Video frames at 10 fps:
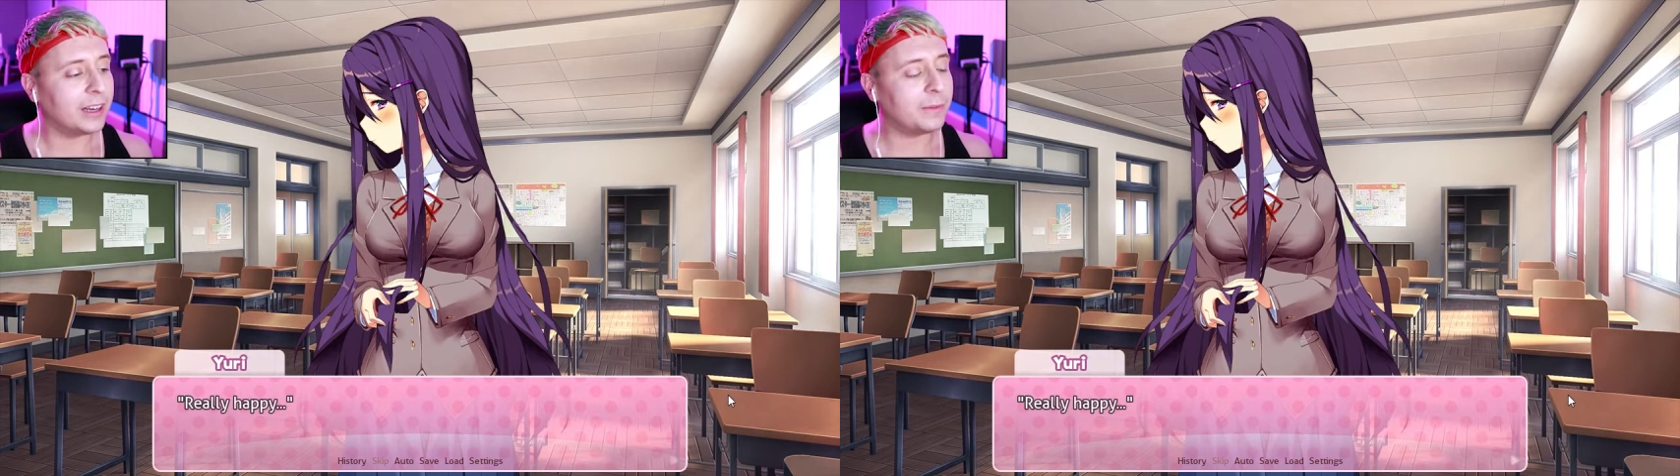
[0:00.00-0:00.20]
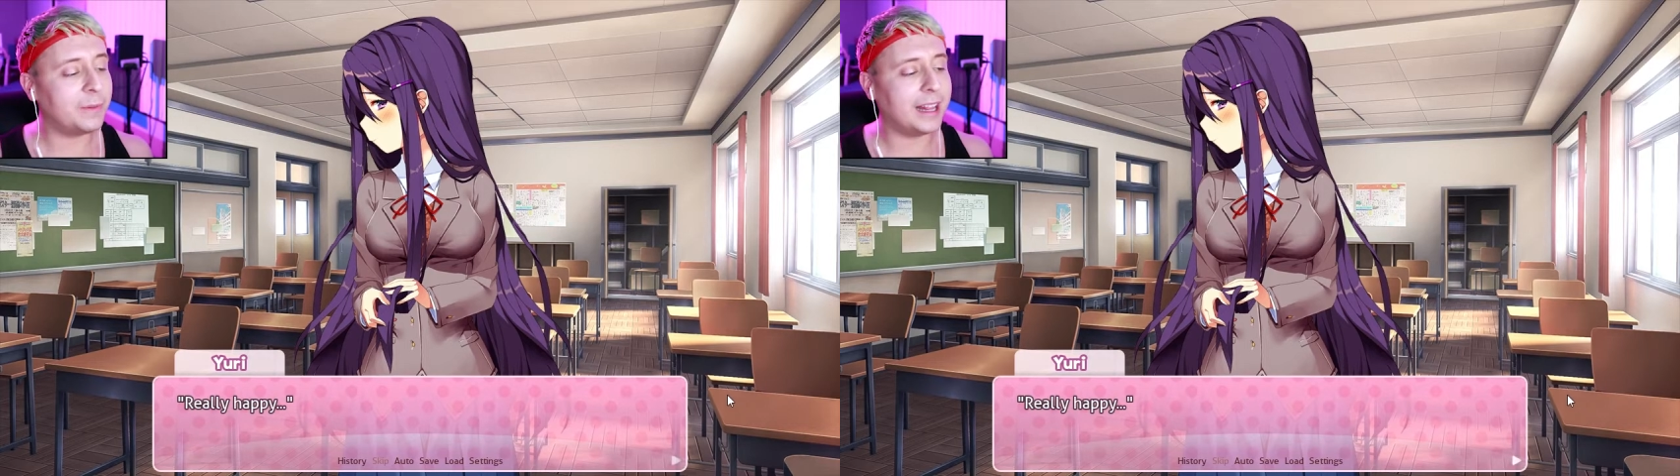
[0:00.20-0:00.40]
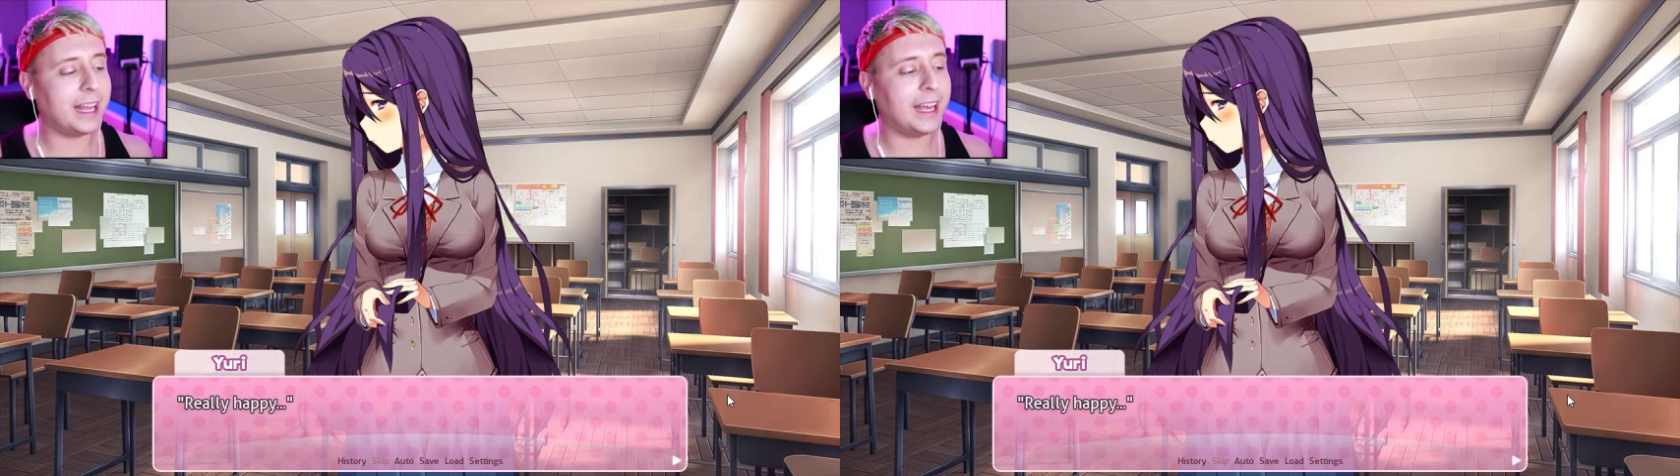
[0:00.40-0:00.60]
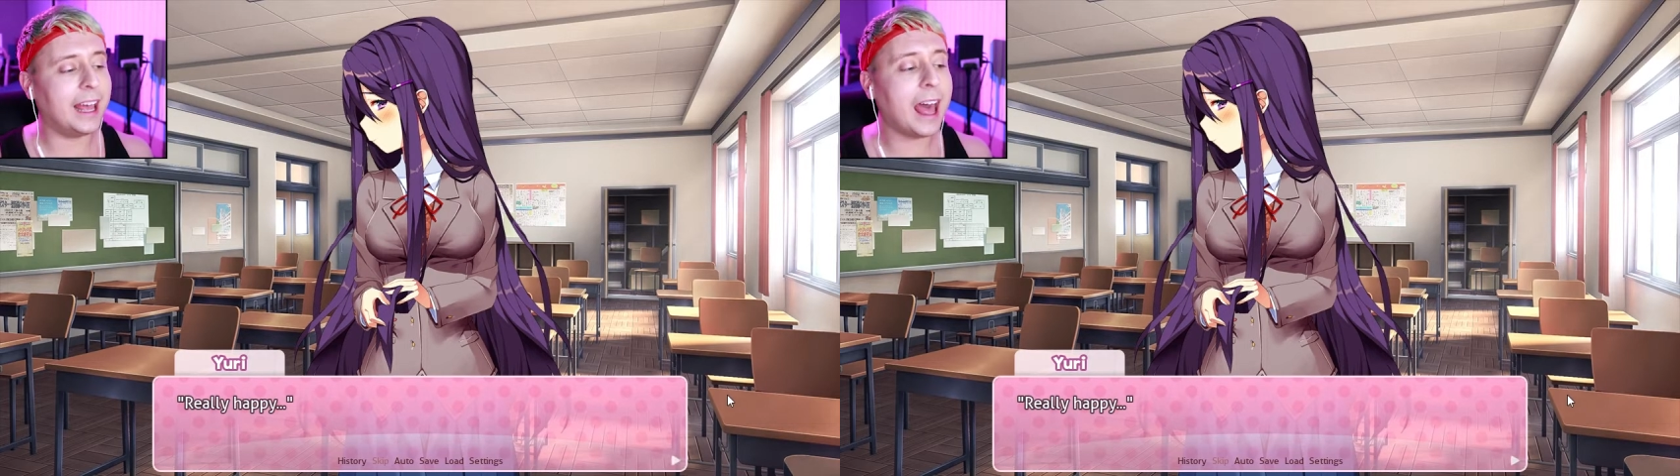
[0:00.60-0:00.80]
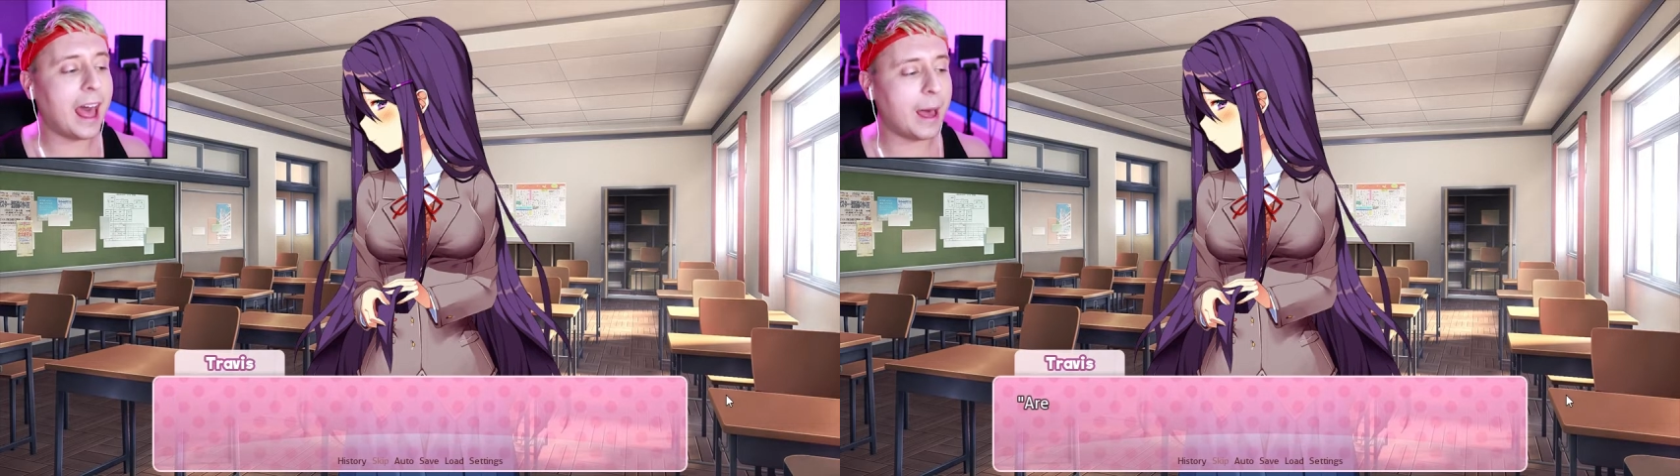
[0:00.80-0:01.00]
really
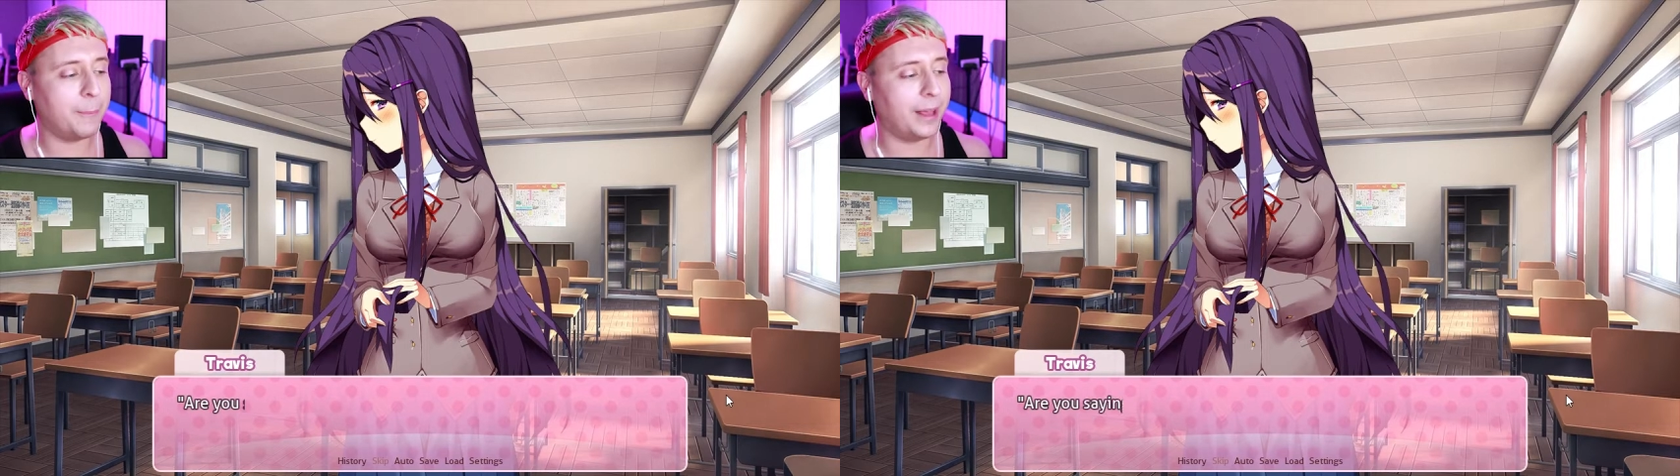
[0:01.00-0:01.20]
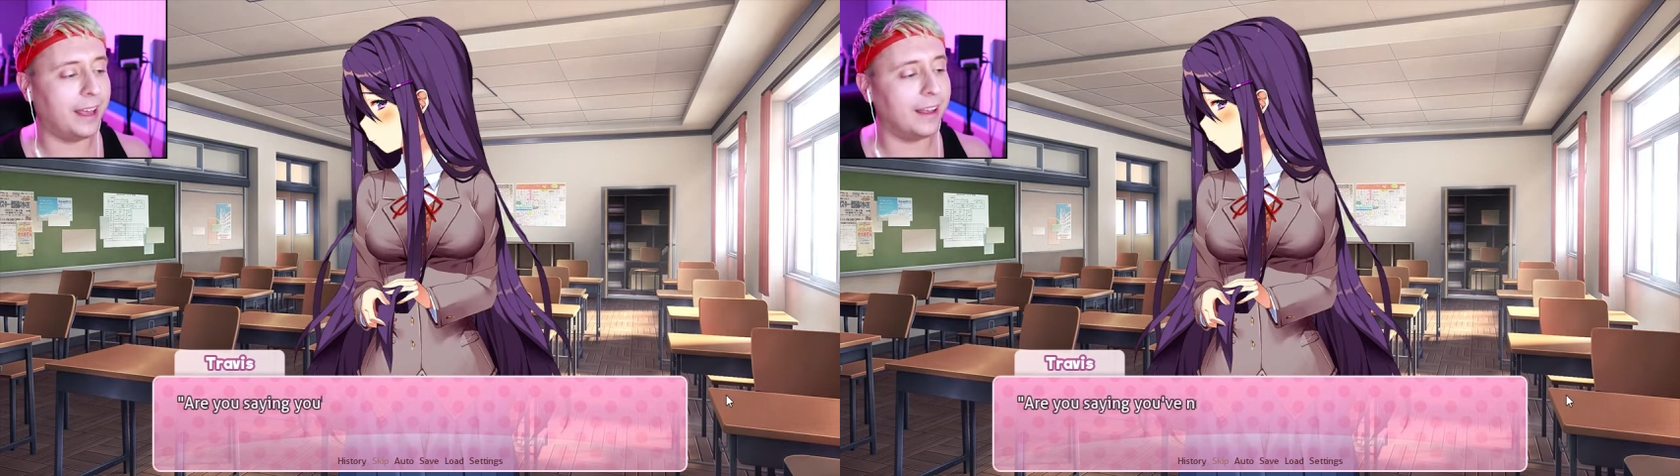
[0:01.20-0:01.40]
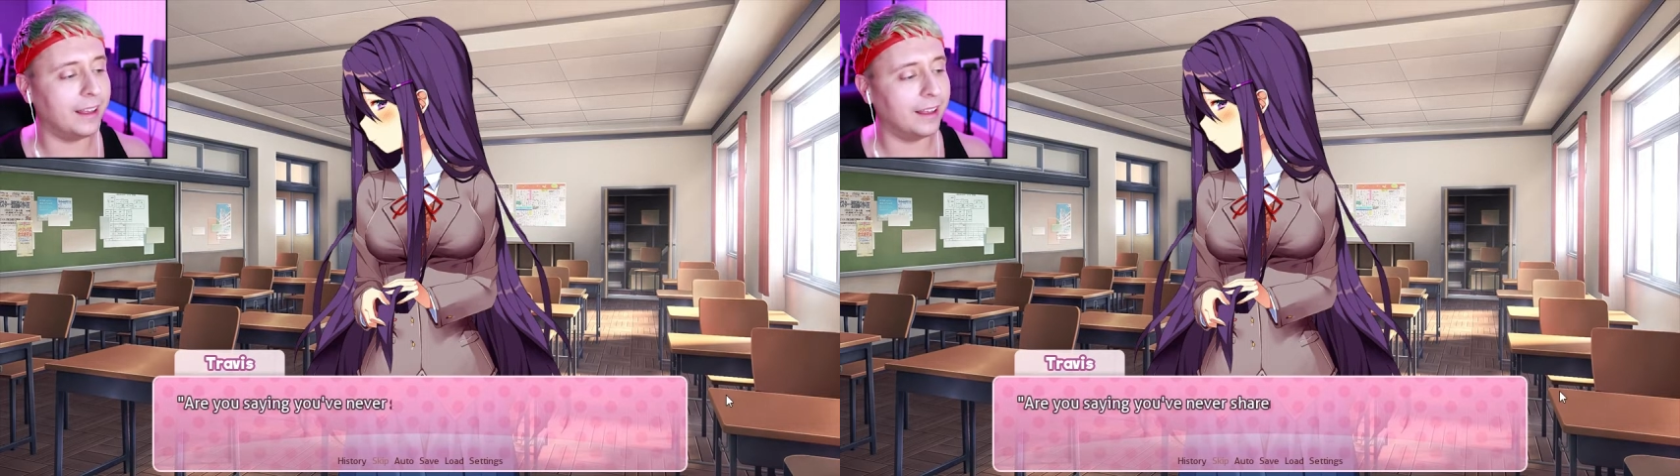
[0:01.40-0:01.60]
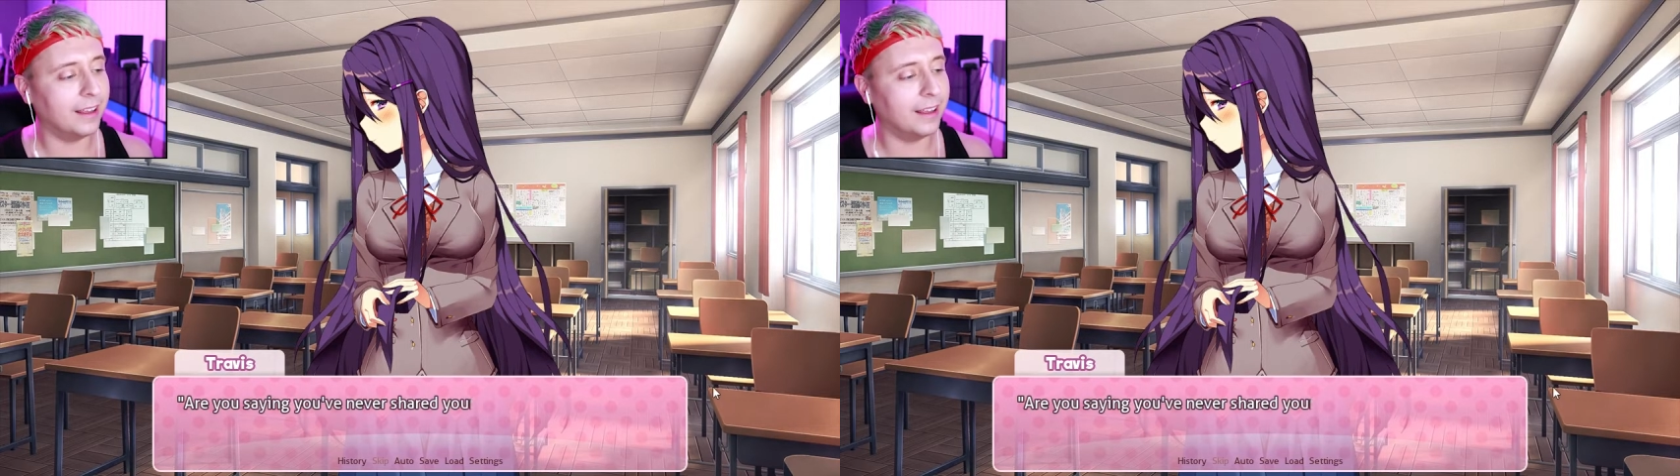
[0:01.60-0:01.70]
happy.